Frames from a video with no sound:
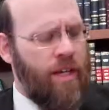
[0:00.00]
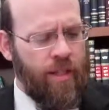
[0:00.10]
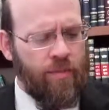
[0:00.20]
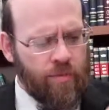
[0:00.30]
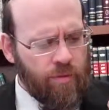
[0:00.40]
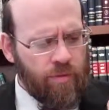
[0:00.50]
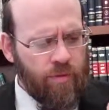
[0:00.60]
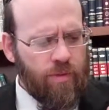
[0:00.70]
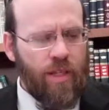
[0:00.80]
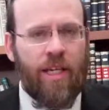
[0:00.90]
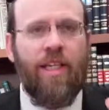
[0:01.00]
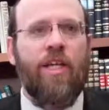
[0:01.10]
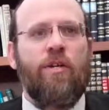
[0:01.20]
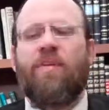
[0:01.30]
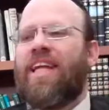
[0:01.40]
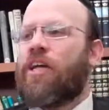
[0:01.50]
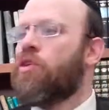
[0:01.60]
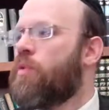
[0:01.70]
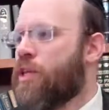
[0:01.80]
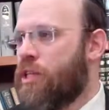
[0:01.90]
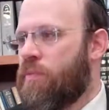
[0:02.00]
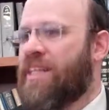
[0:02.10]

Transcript: in Egypt. It's like a new Egypt.